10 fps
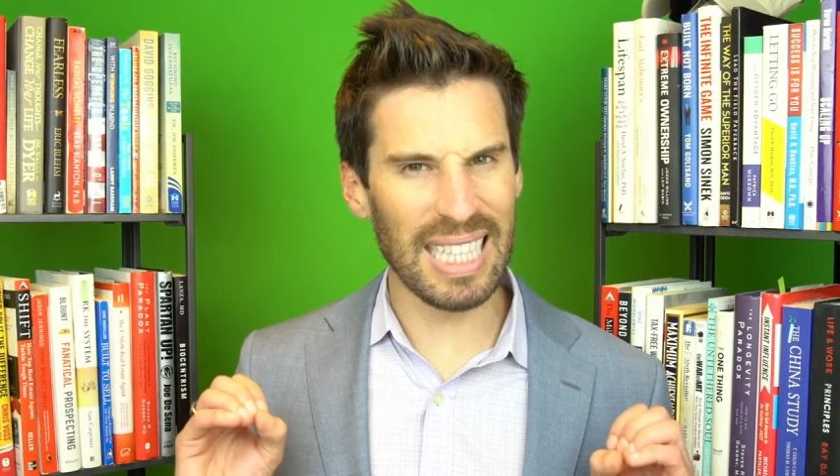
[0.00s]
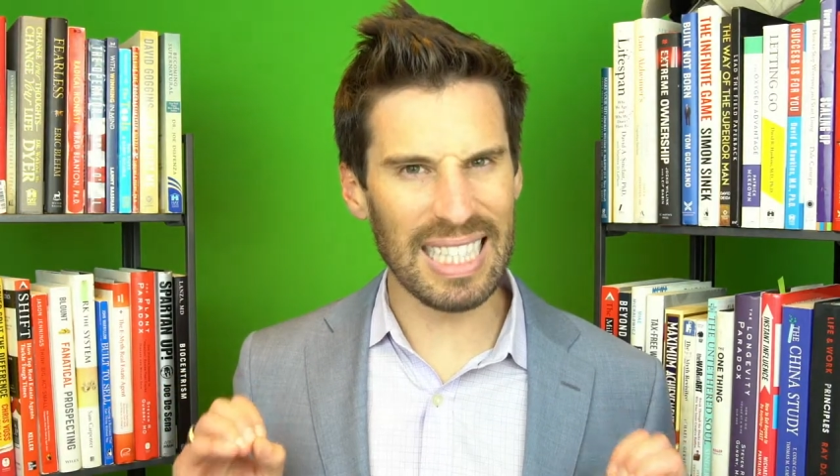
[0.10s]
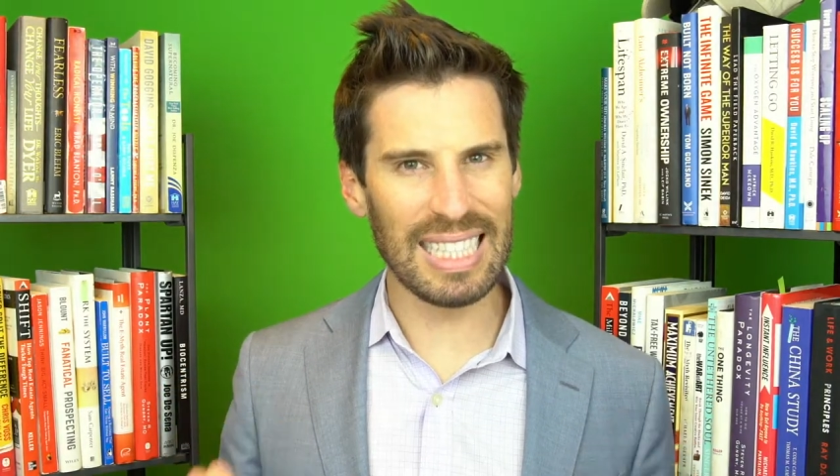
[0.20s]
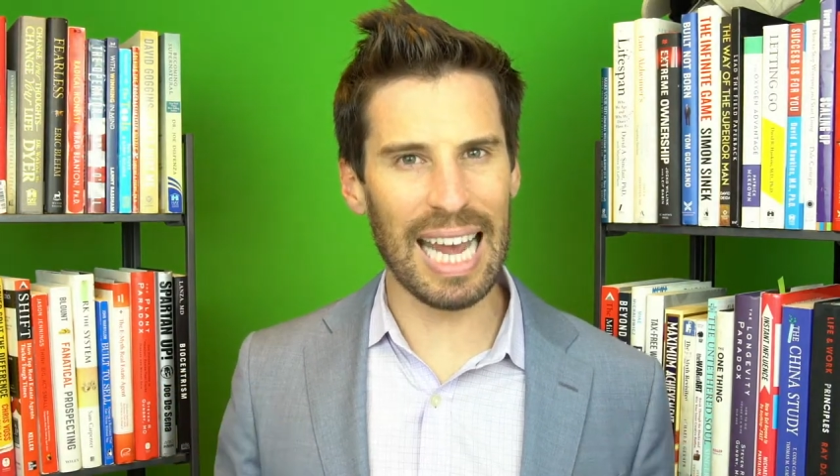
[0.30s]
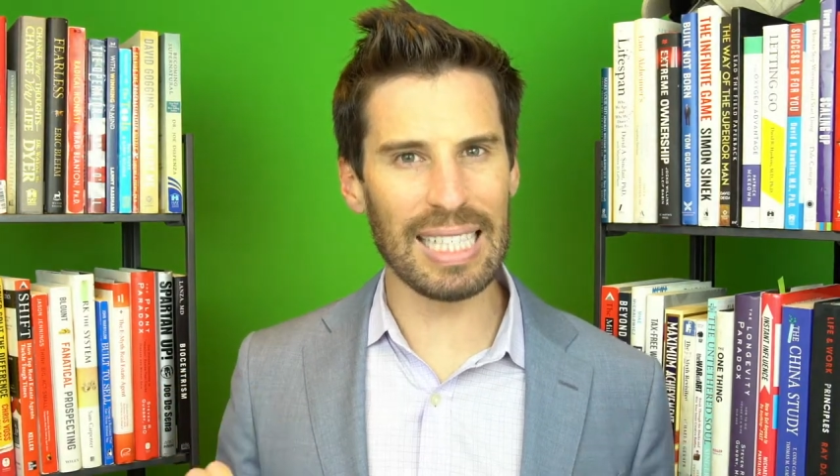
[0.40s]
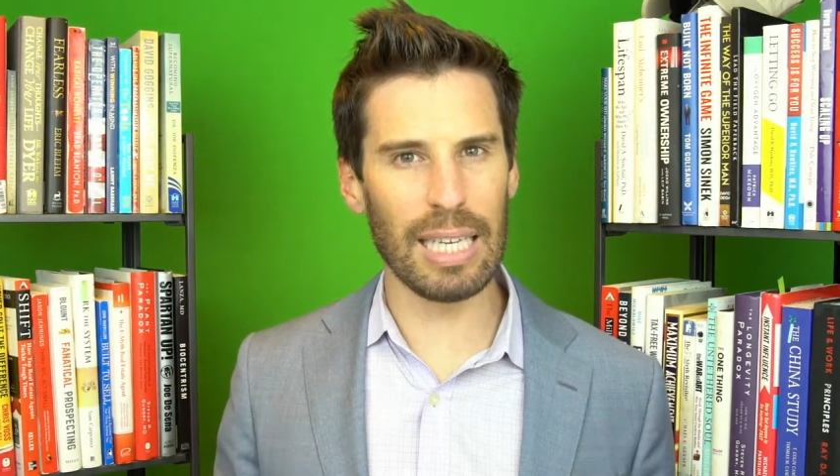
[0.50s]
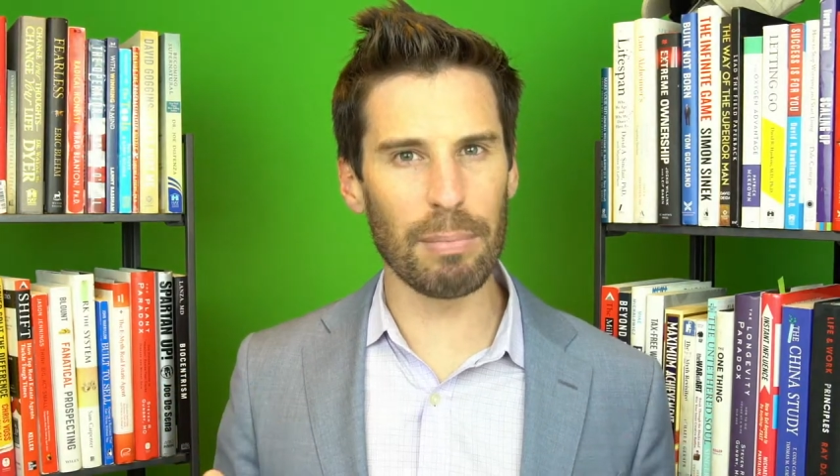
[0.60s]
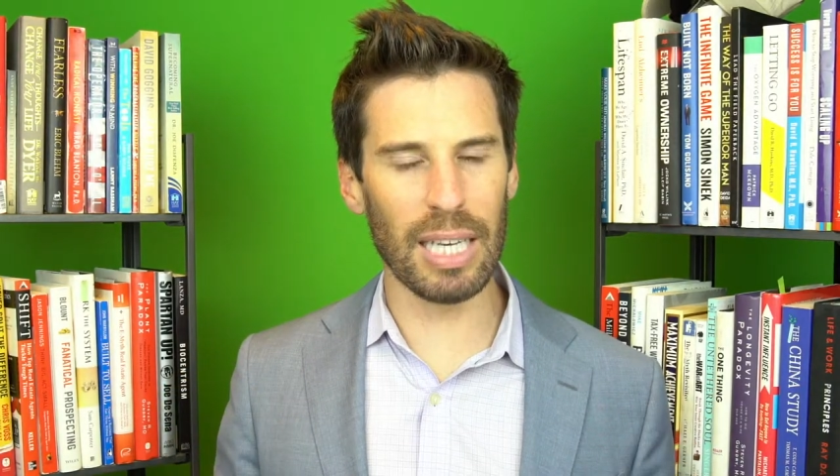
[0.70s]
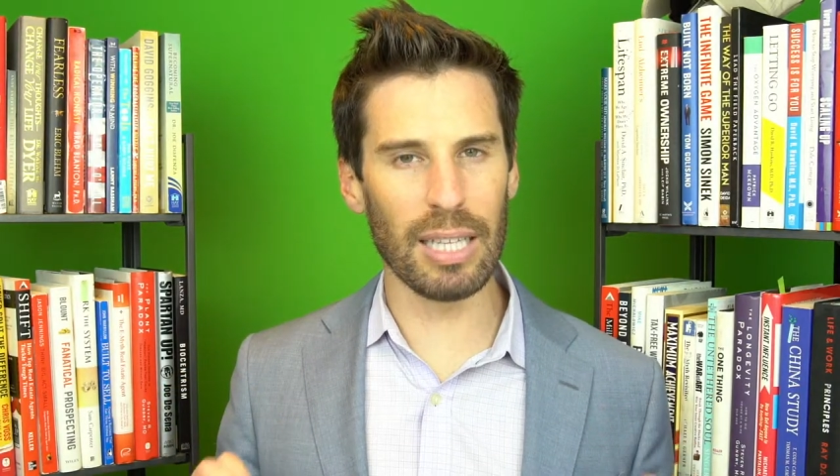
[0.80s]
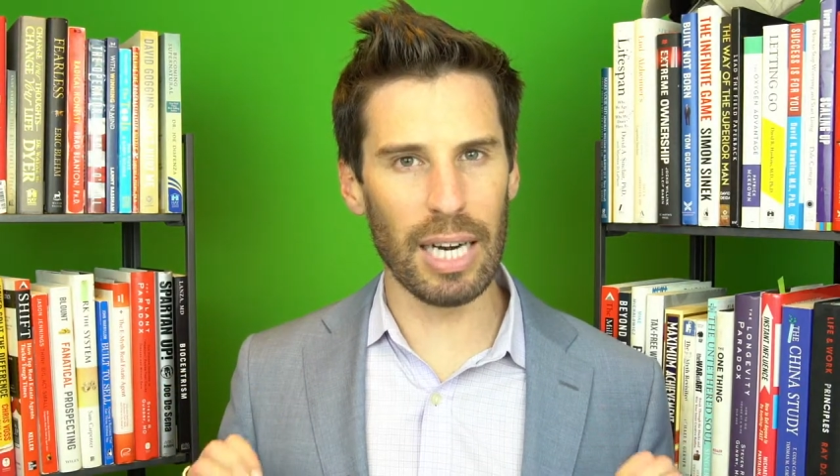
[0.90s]
exact same
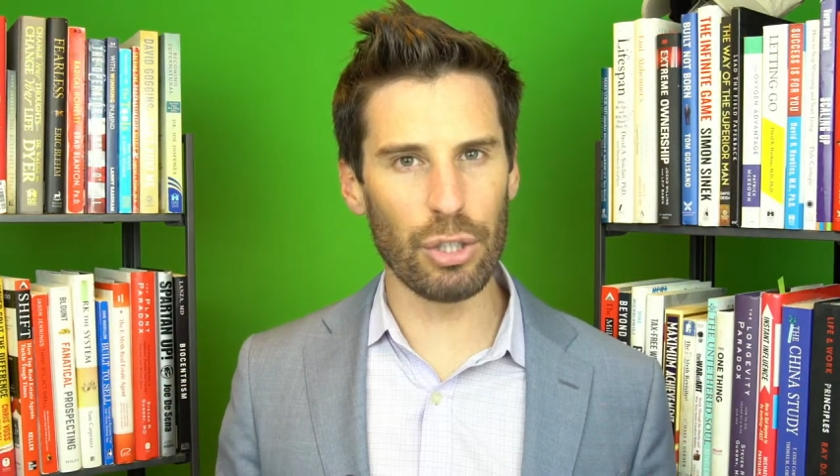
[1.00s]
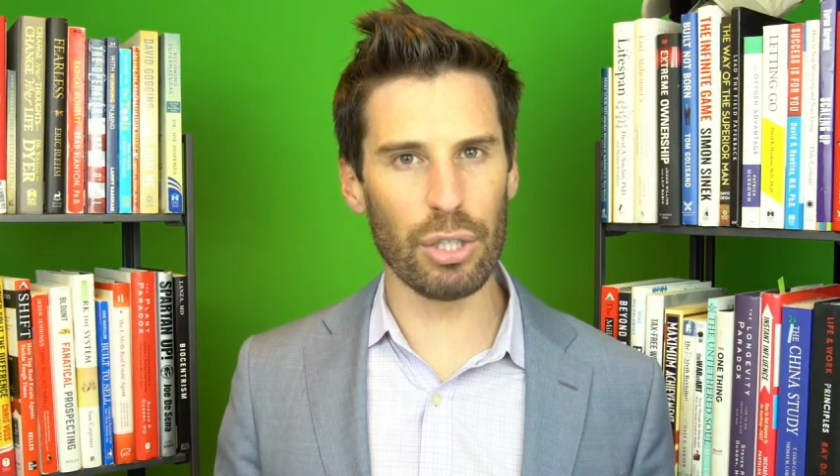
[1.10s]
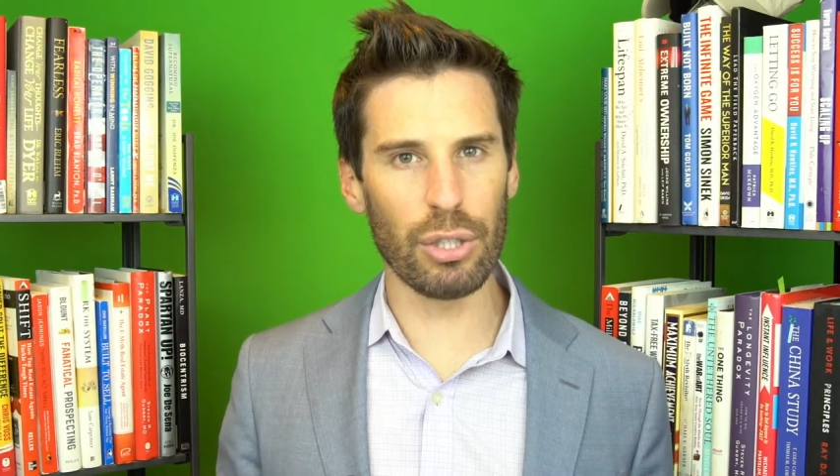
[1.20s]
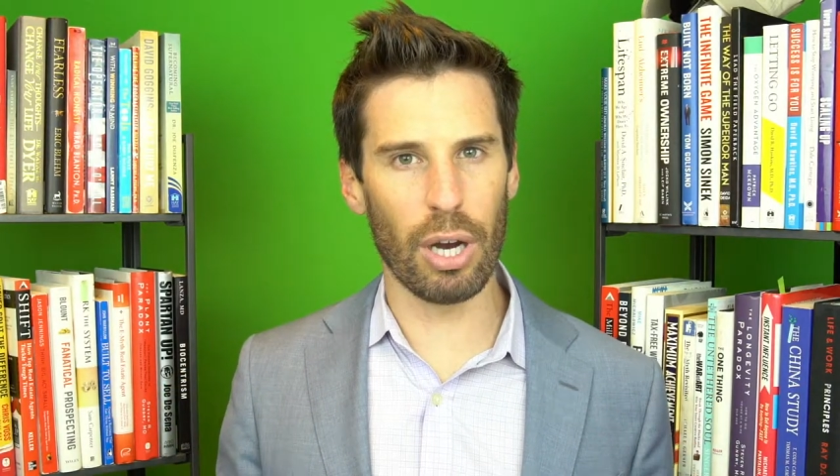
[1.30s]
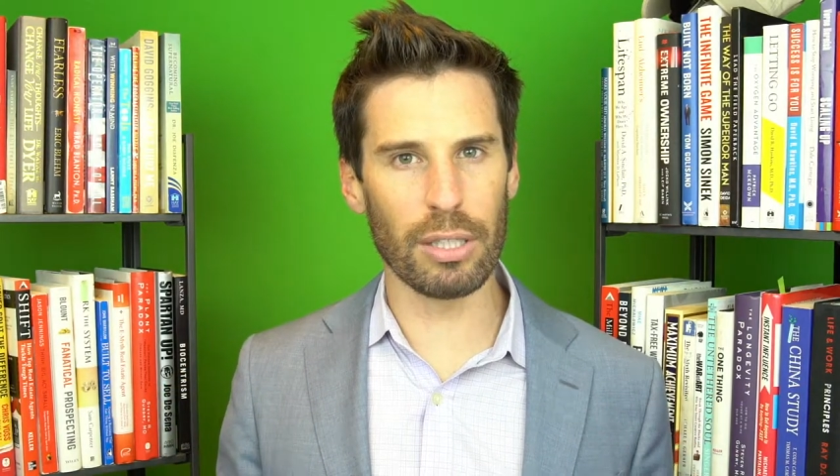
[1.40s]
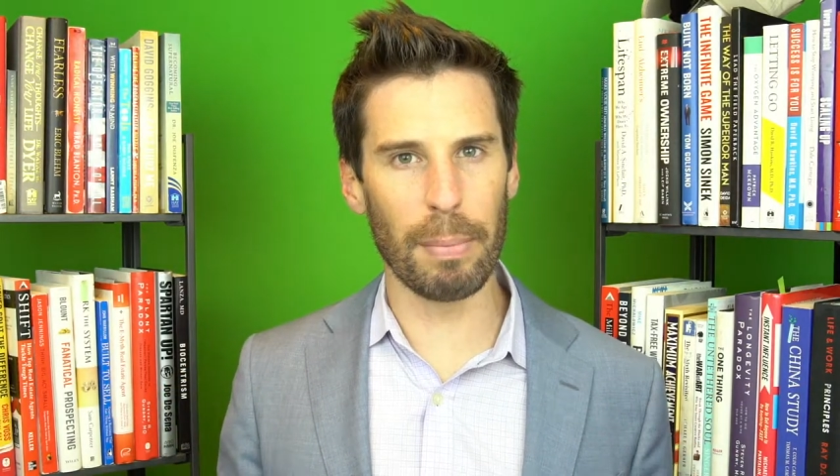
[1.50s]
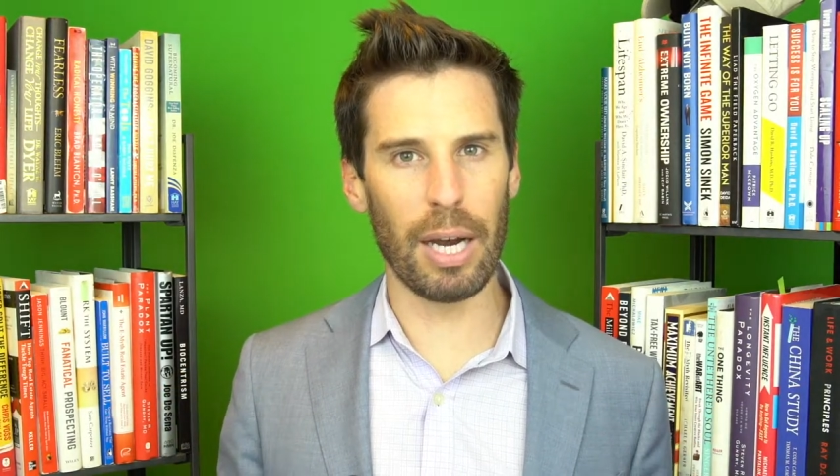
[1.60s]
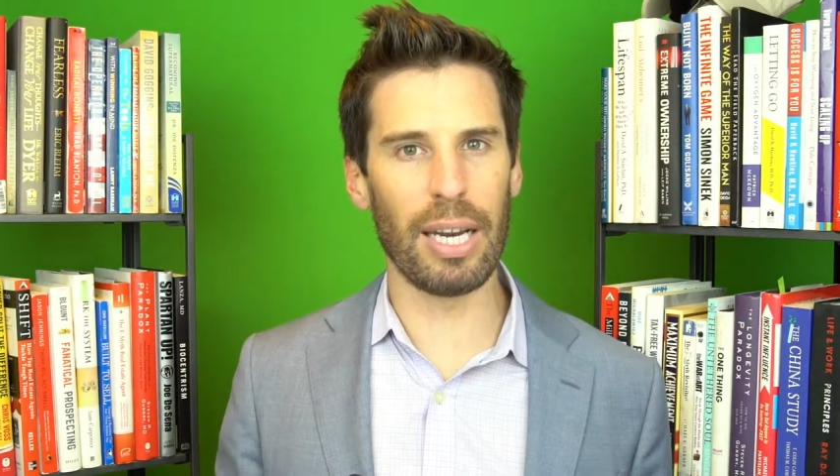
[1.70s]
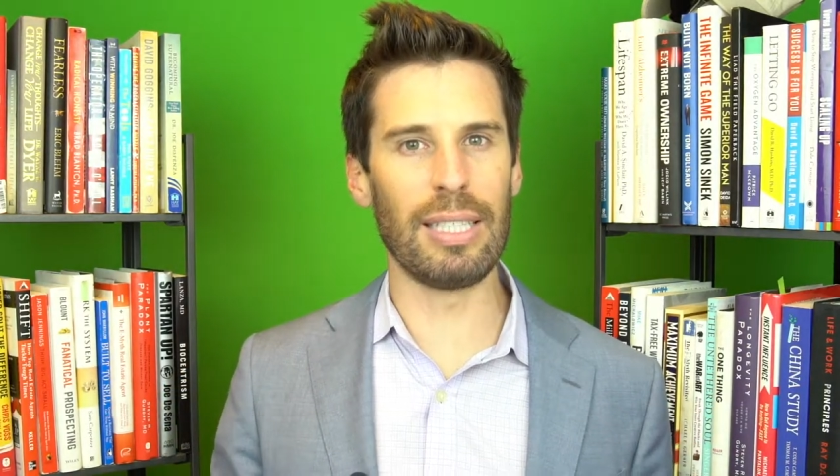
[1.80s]
thing that I just talked about,